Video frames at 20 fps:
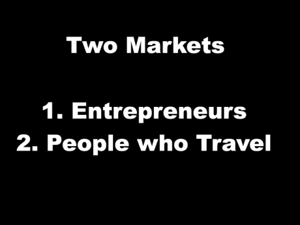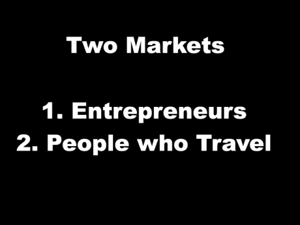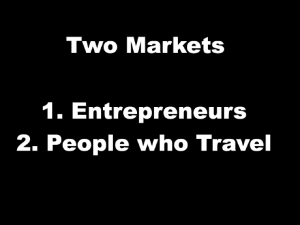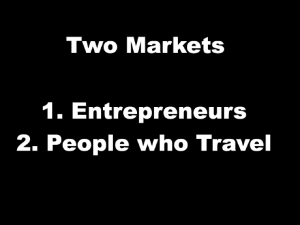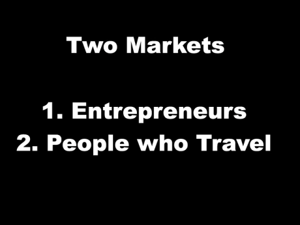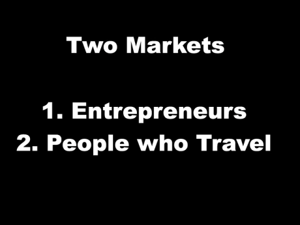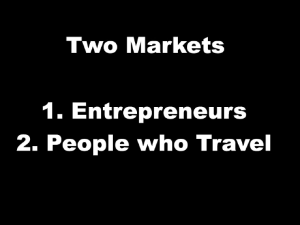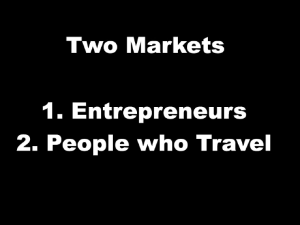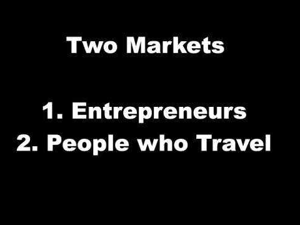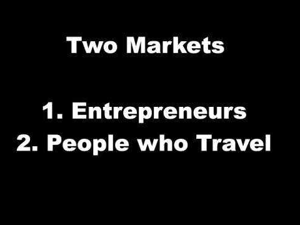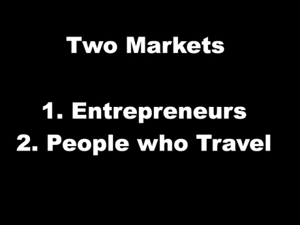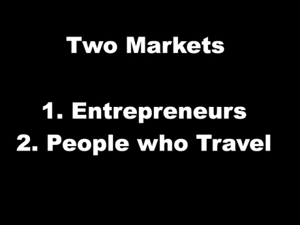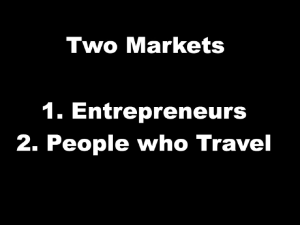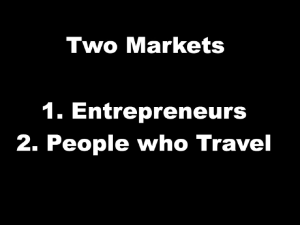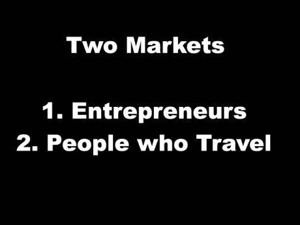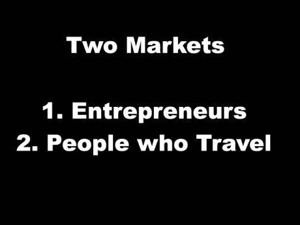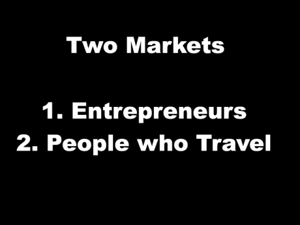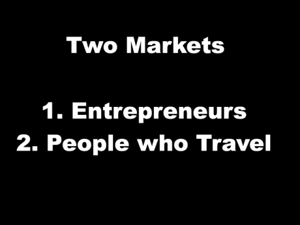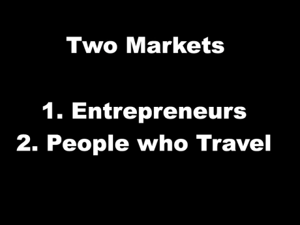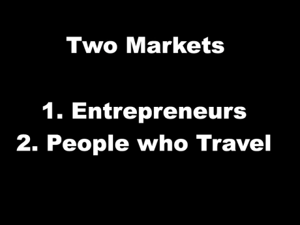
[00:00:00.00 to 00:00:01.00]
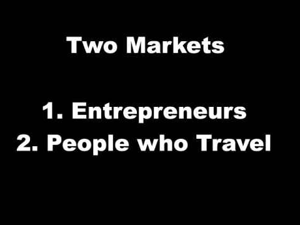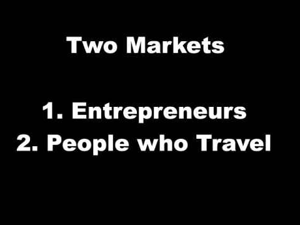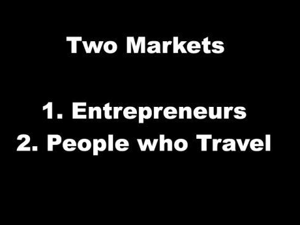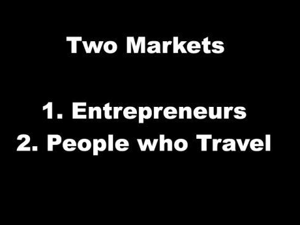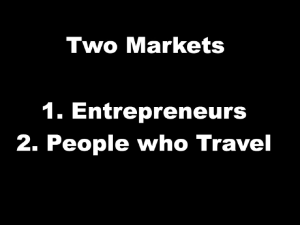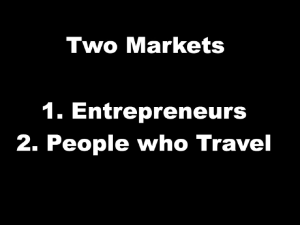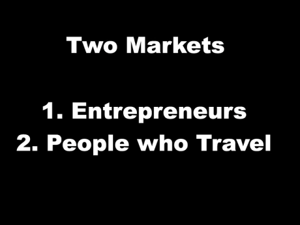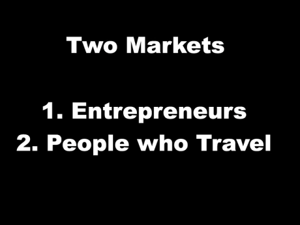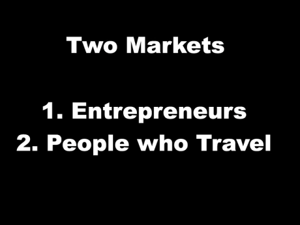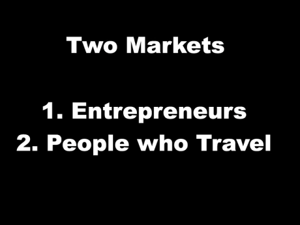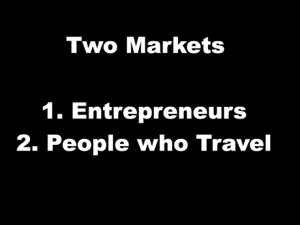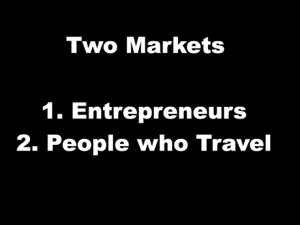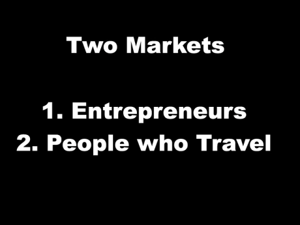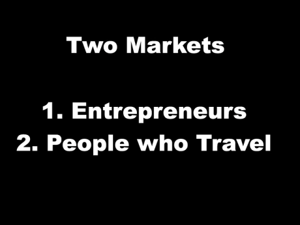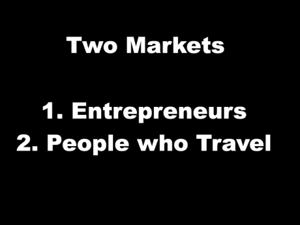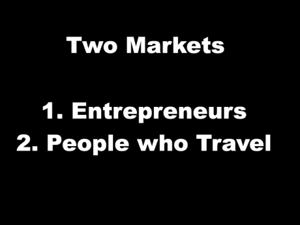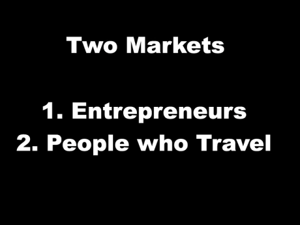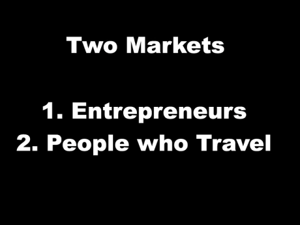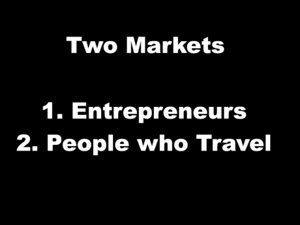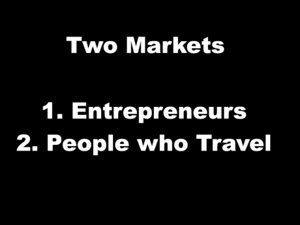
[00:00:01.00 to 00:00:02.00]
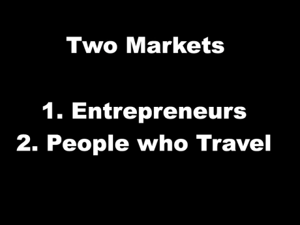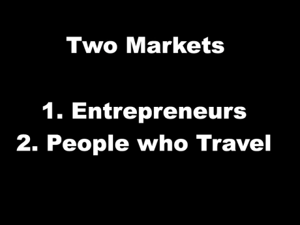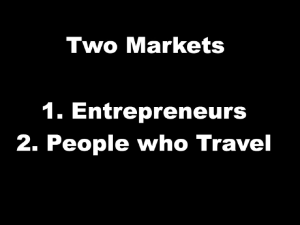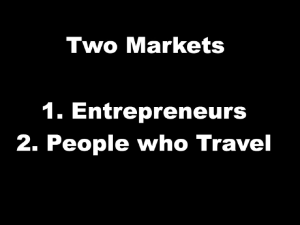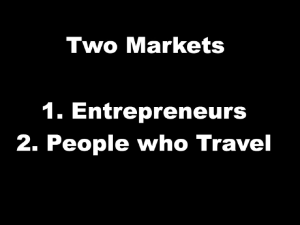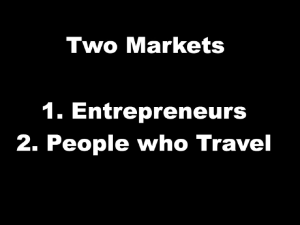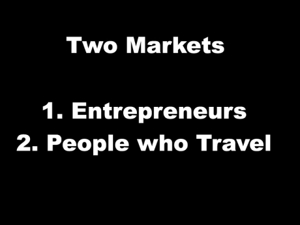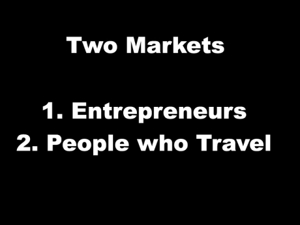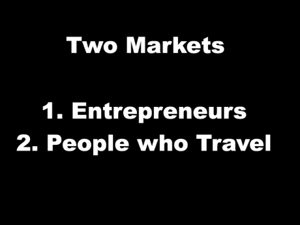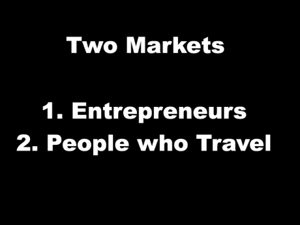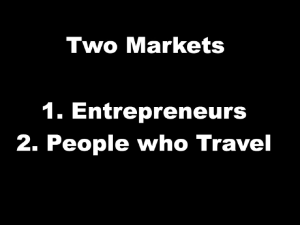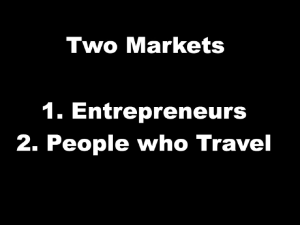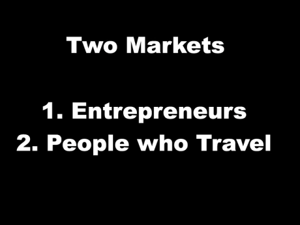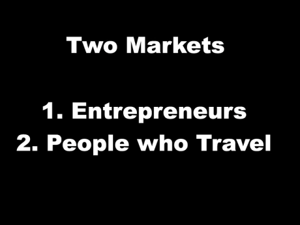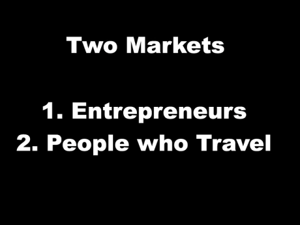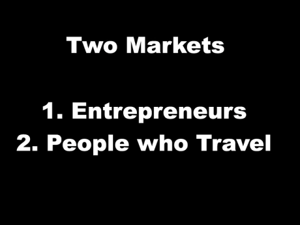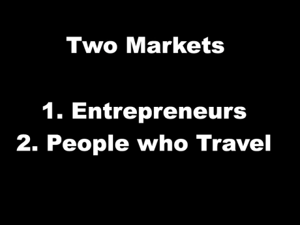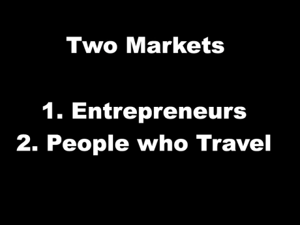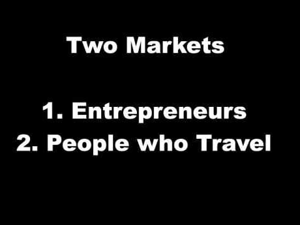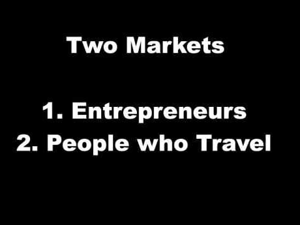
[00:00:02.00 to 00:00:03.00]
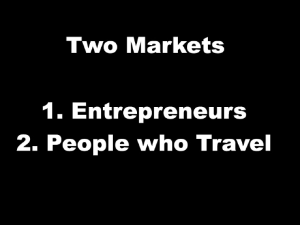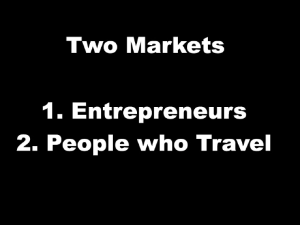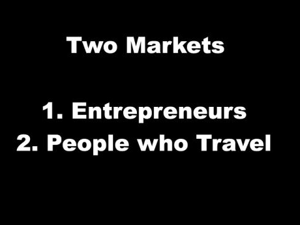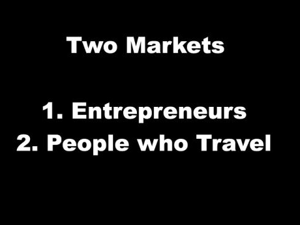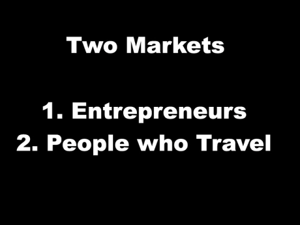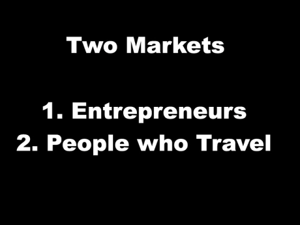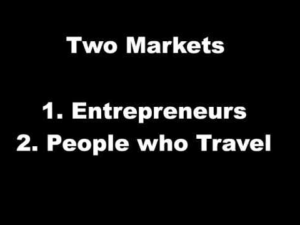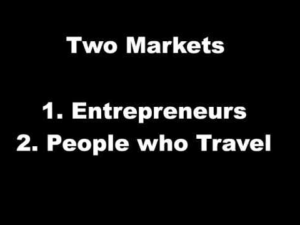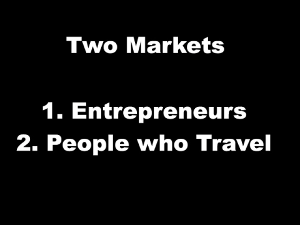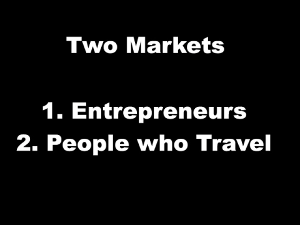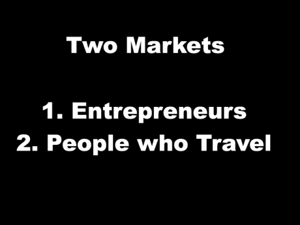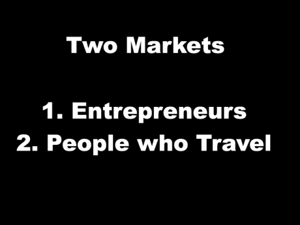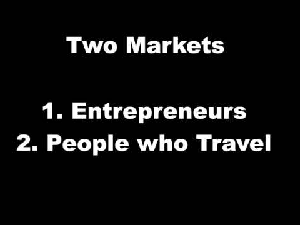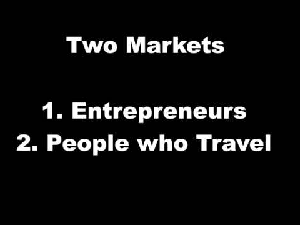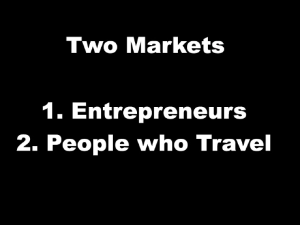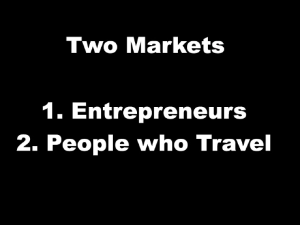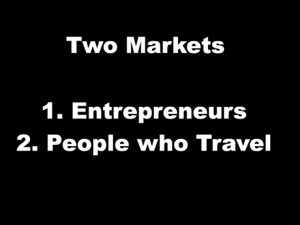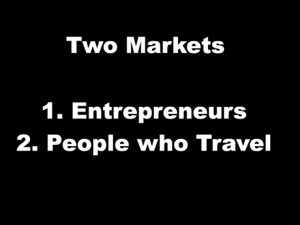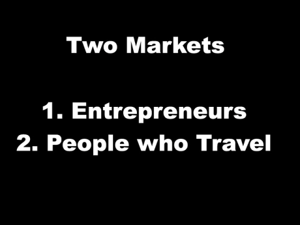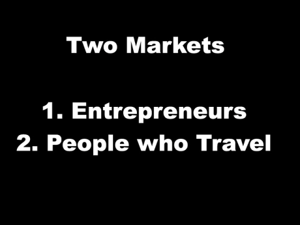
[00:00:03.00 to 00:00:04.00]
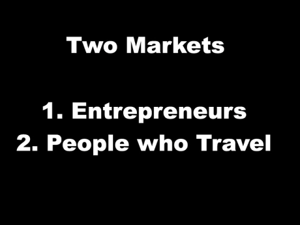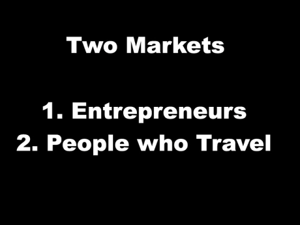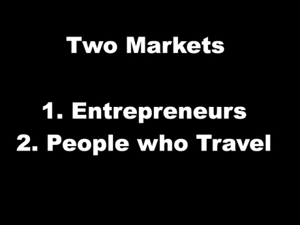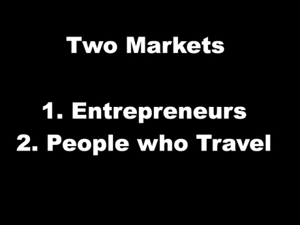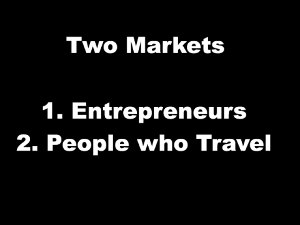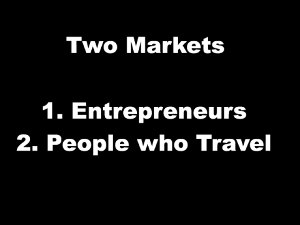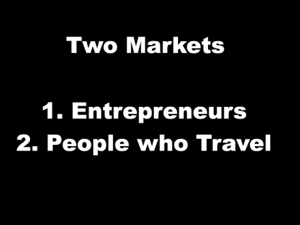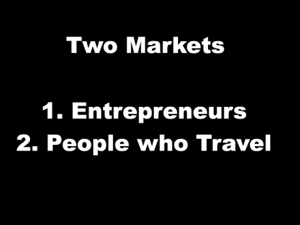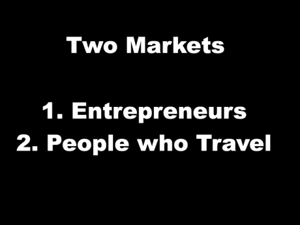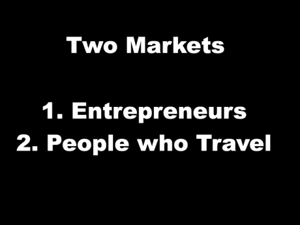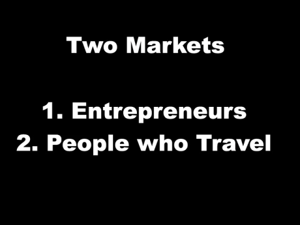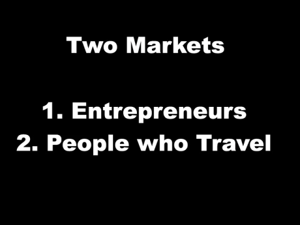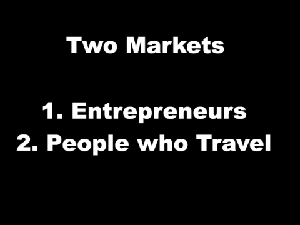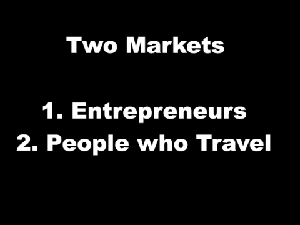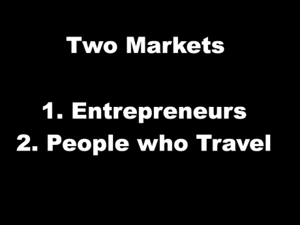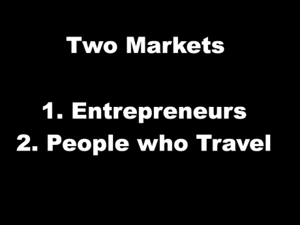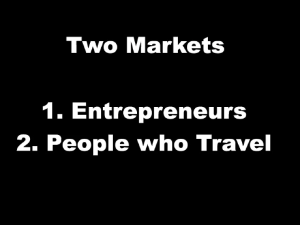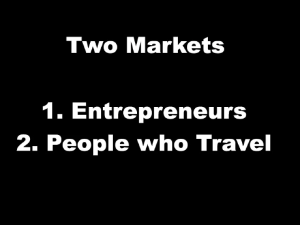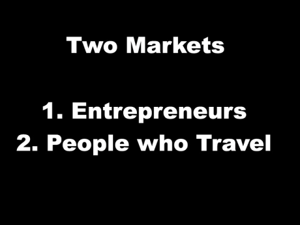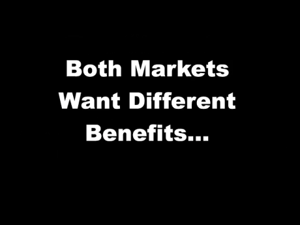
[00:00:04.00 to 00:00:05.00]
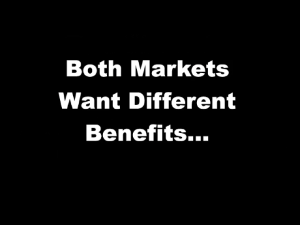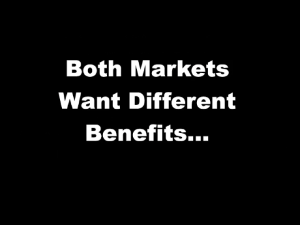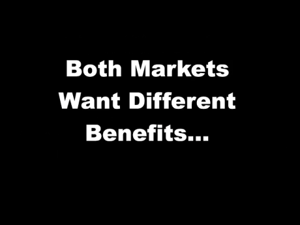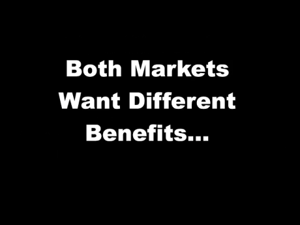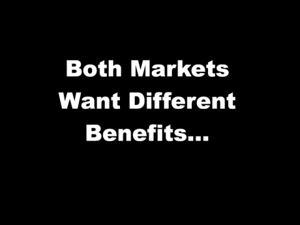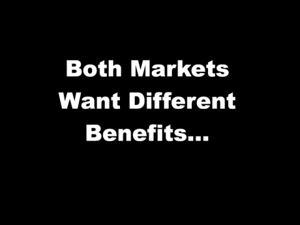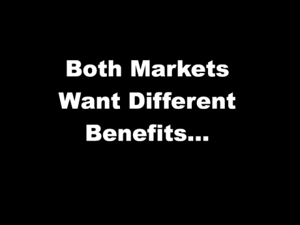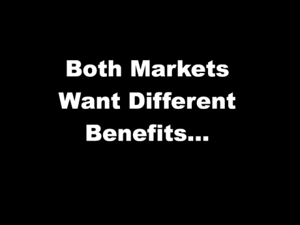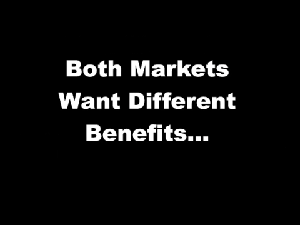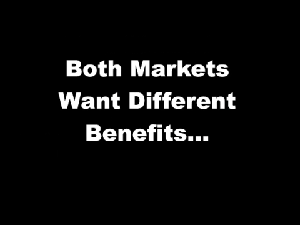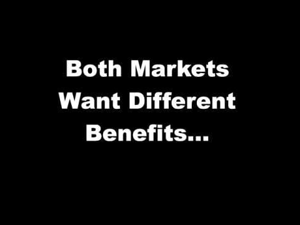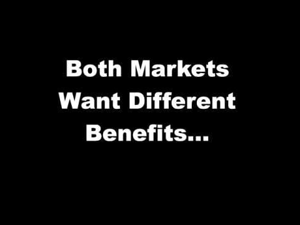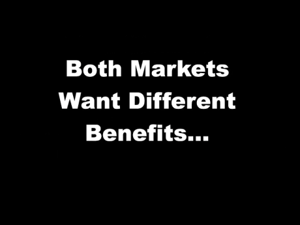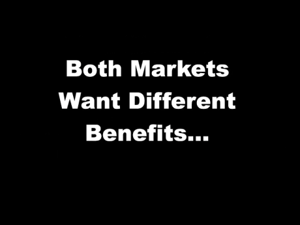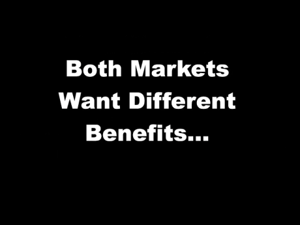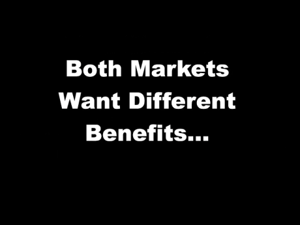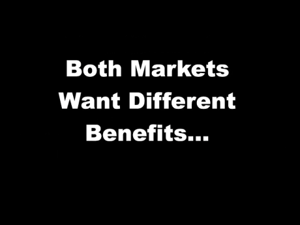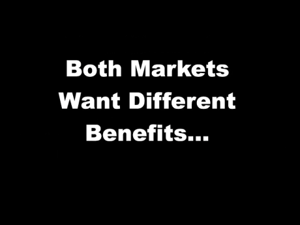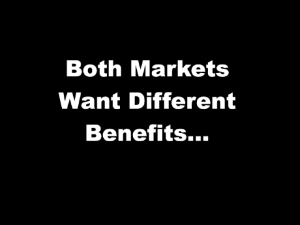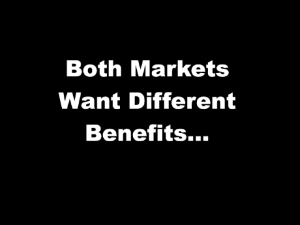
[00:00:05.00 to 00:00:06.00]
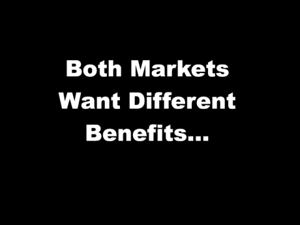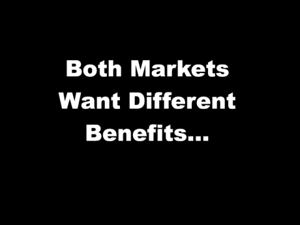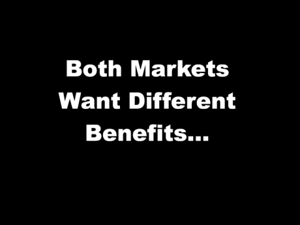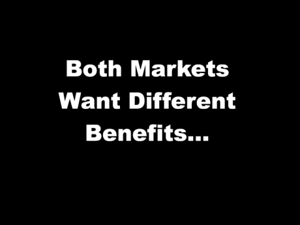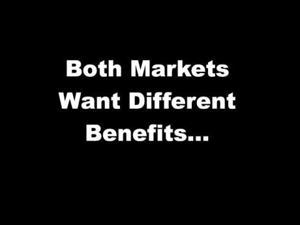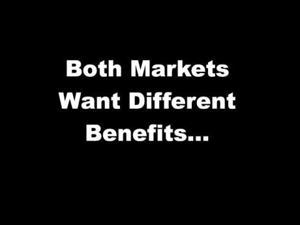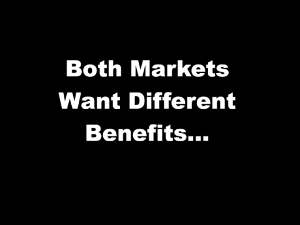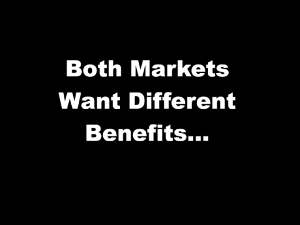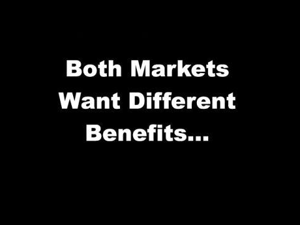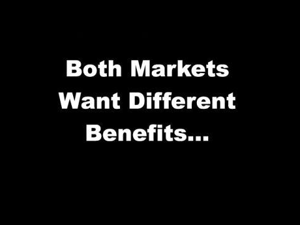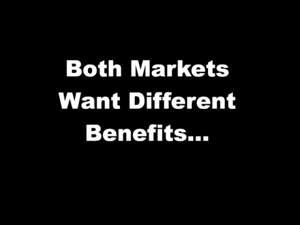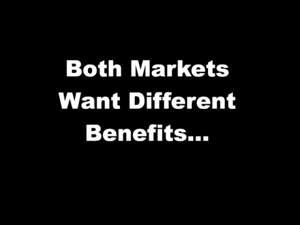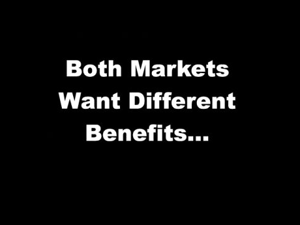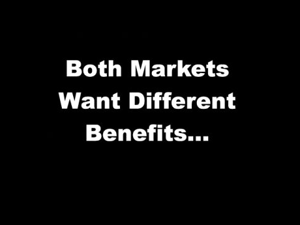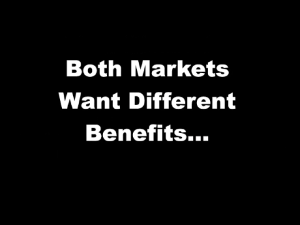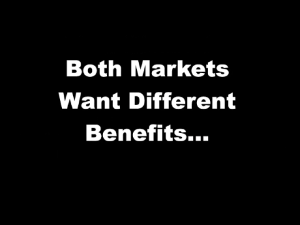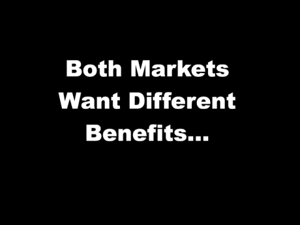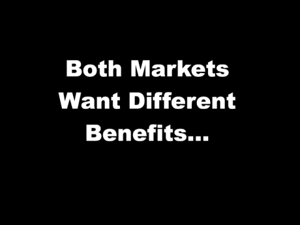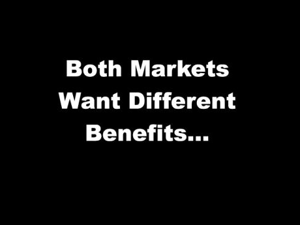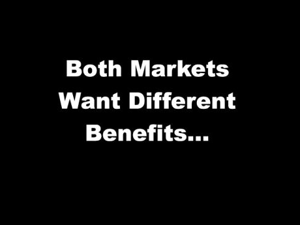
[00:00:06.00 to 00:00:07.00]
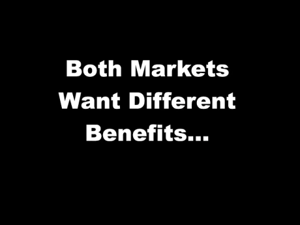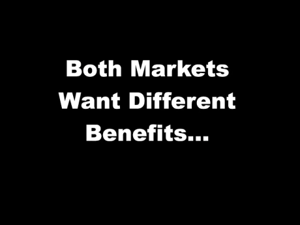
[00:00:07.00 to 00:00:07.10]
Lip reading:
(no speaker visible)